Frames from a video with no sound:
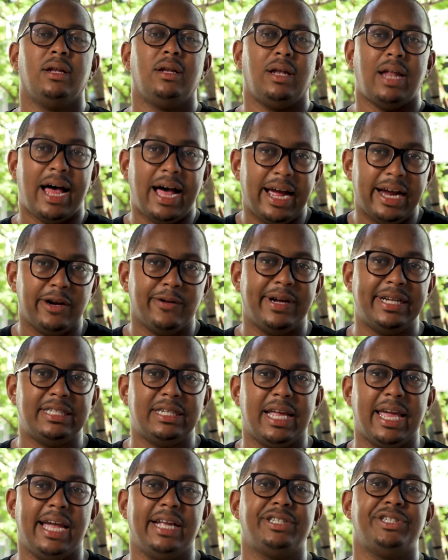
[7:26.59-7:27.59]
higher
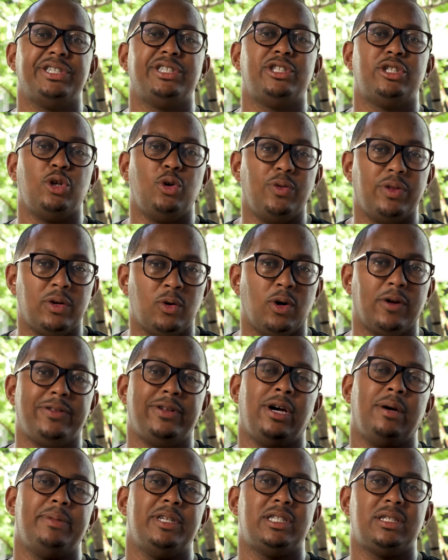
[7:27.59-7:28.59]
education to the North
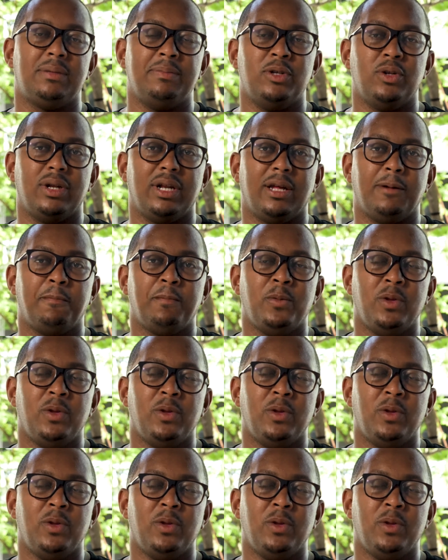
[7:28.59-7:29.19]
Long Beach community.